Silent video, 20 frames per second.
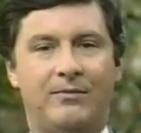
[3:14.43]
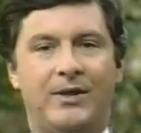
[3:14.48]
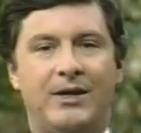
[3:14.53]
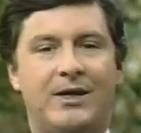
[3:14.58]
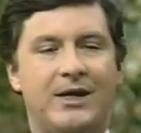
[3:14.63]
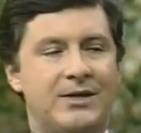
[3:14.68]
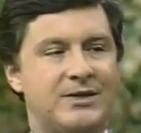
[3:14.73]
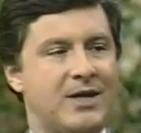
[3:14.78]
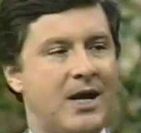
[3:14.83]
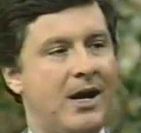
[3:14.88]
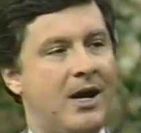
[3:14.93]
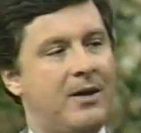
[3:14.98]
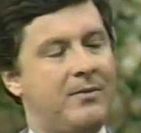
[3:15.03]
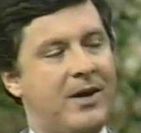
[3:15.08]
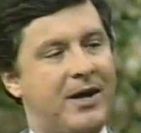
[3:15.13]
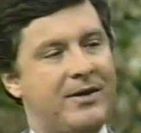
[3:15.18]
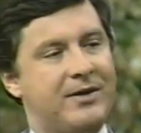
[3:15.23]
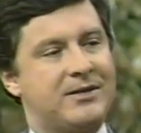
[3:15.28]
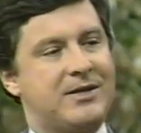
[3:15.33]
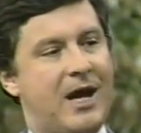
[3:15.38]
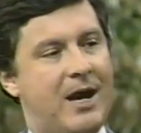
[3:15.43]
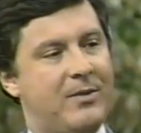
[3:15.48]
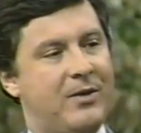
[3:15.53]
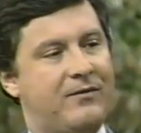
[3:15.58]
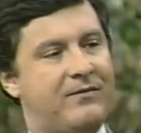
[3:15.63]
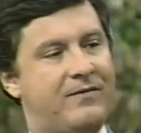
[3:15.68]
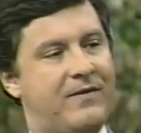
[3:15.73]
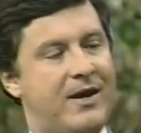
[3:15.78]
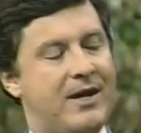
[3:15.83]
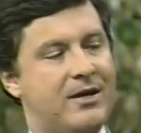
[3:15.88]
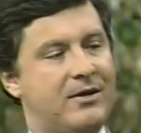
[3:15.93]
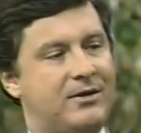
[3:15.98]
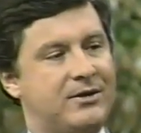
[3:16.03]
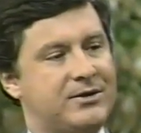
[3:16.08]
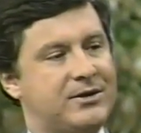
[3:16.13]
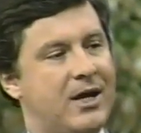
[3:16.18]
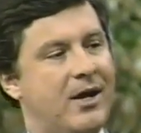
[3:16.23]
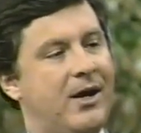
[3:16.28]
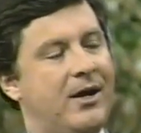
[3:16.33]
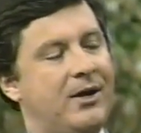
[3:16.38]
because by the time it fails,